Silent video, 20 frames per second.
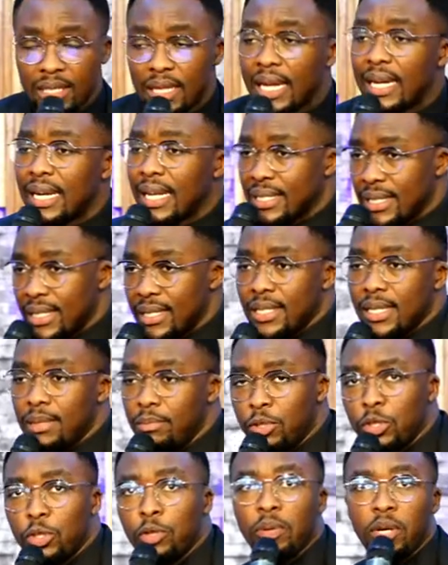That doesn't seem
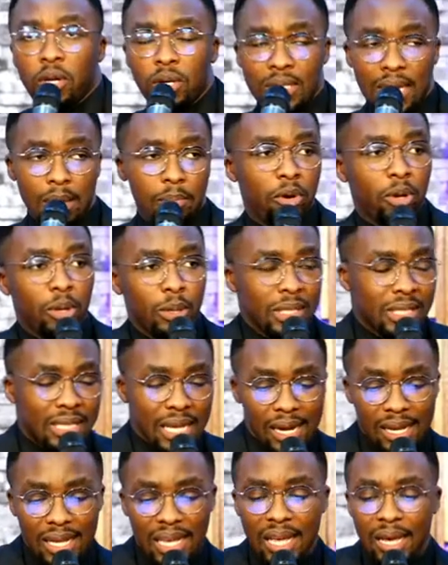true because I'm always
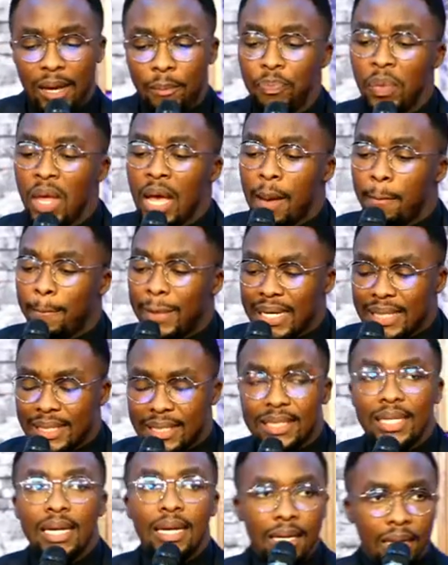standing here. But
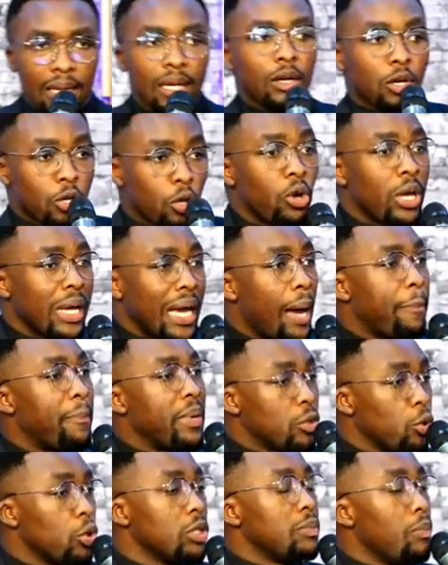growing up, it
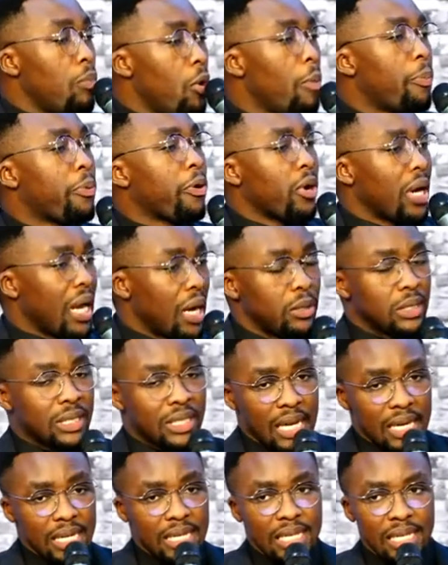was more pronounced
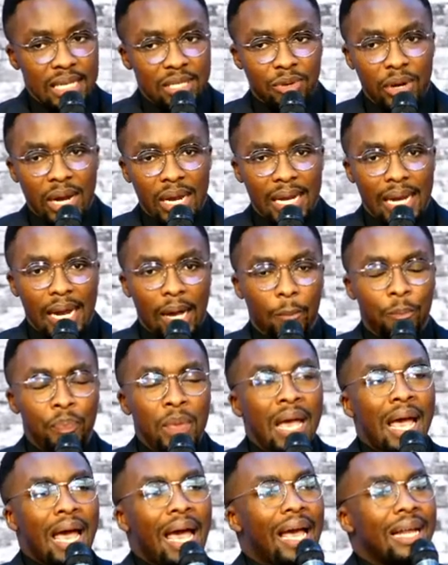than it is right now.
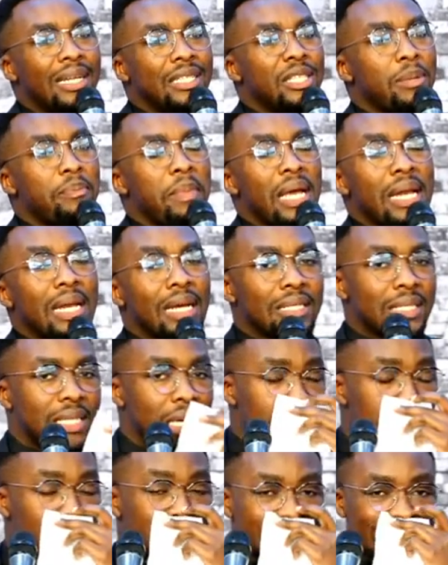And she made a
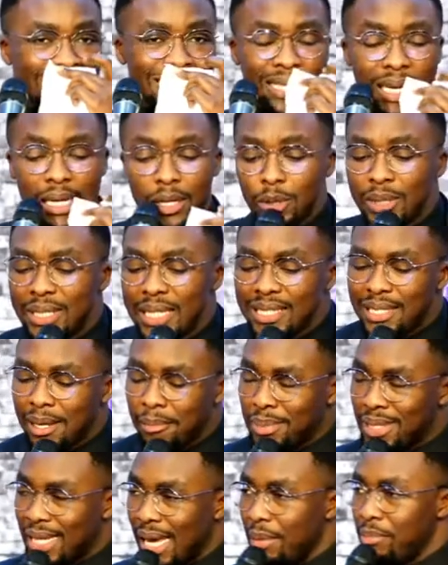statement and said, You see,
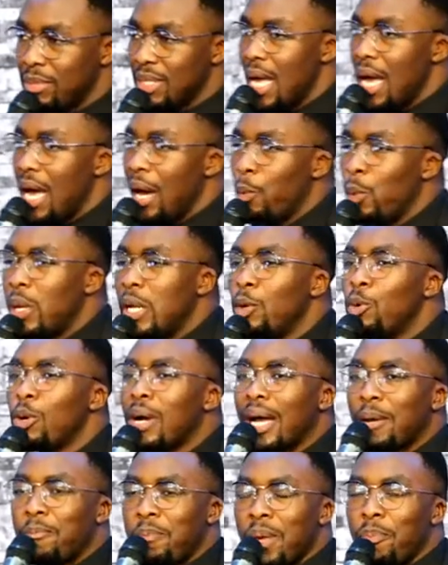sometimes we look
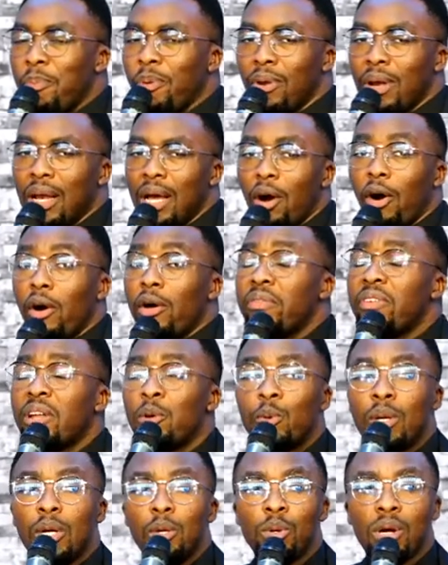at people, or even
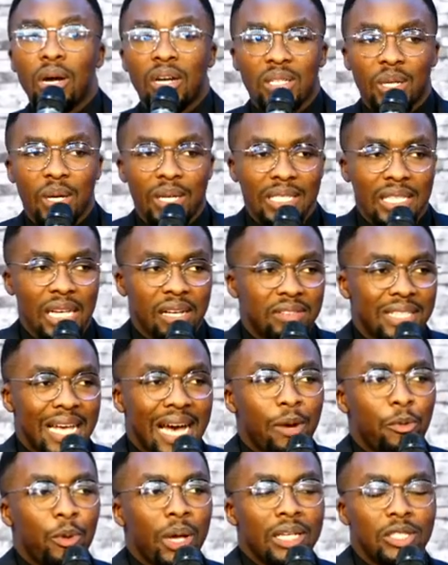we look at ourselves,
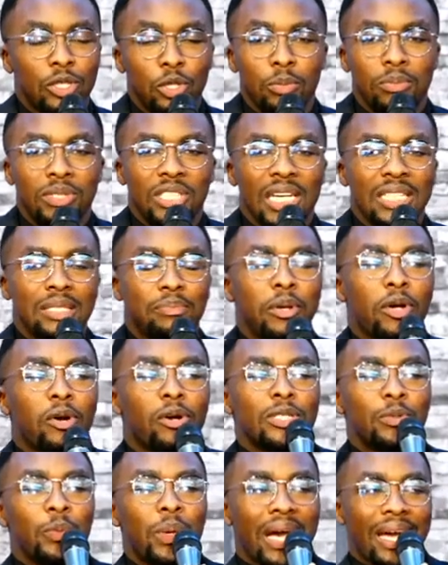and we assume just
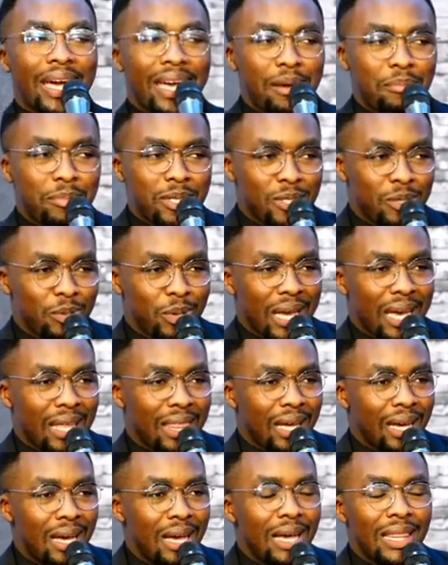because we are kept together
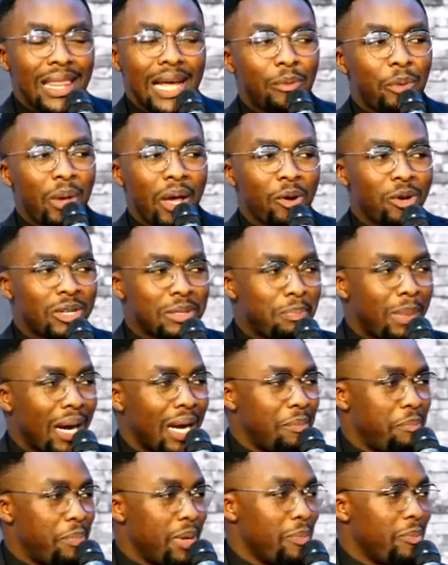that we are not bad
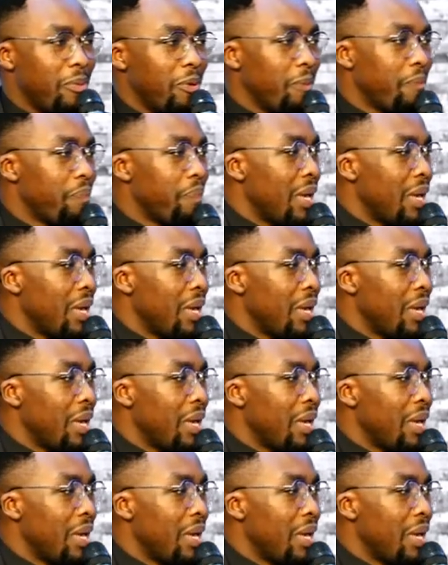people.